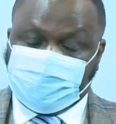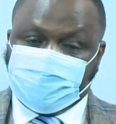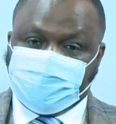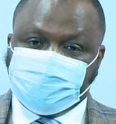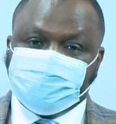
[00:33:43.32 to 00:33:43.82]

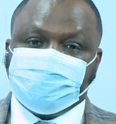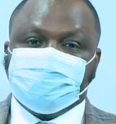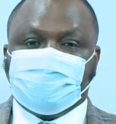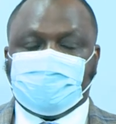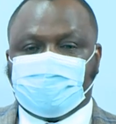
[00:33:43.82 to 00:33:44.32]
you know,
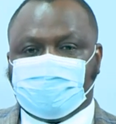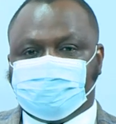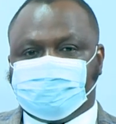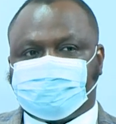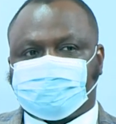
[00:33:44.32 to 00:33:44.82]

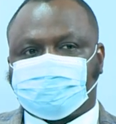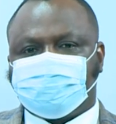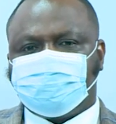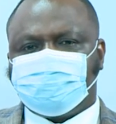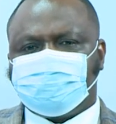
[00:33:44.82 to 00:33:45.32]
um,
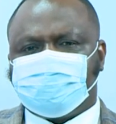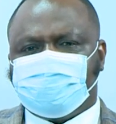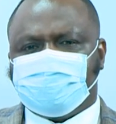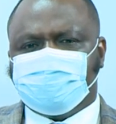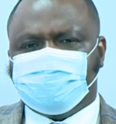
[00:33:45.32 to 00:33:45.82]

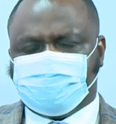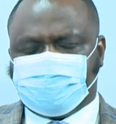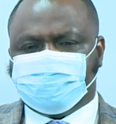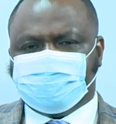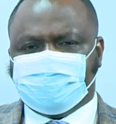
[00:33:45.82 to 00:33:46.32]

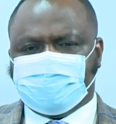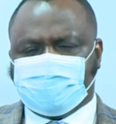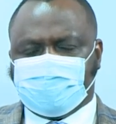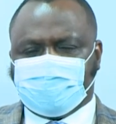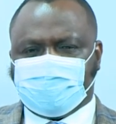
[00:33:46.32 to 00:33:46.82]
used to be
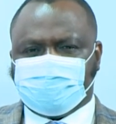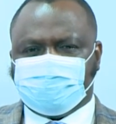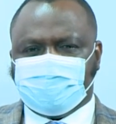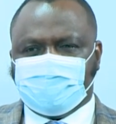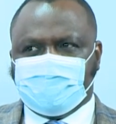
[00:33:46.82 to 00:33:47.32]
uh,
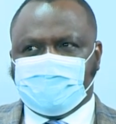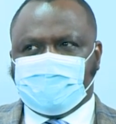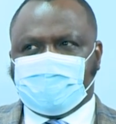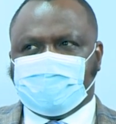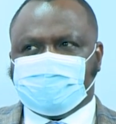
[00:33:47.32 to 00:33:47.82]

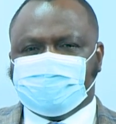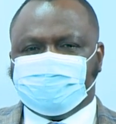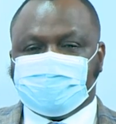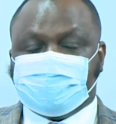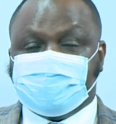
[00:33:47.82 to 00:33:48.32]
an
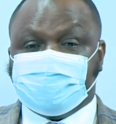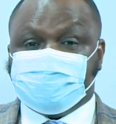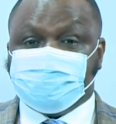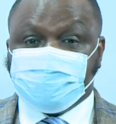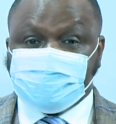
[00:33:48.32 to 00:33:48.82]

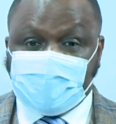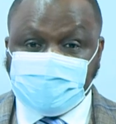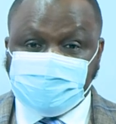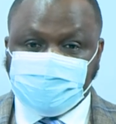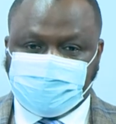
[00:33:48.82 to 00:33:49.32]
investigative
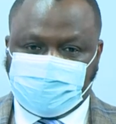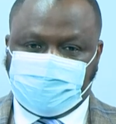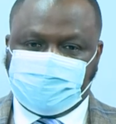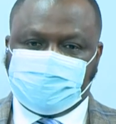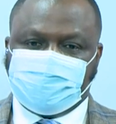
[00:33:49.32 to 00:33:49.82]
modality of
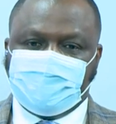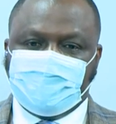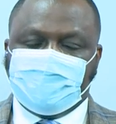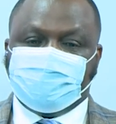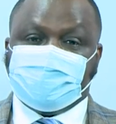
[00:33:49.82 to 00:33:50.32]
choice.
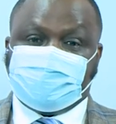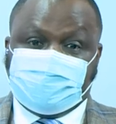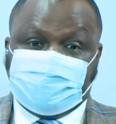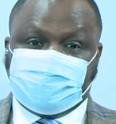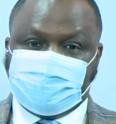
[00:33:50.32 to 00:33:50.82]
But
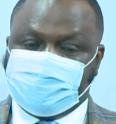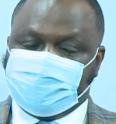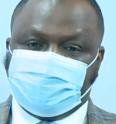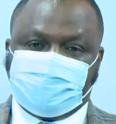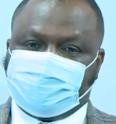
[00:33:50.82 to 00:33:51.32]
CT
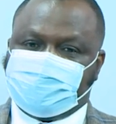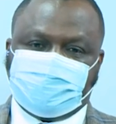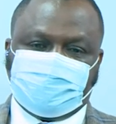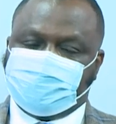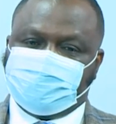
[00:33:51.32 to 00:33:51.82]

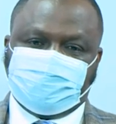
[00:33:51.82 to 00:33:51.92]
is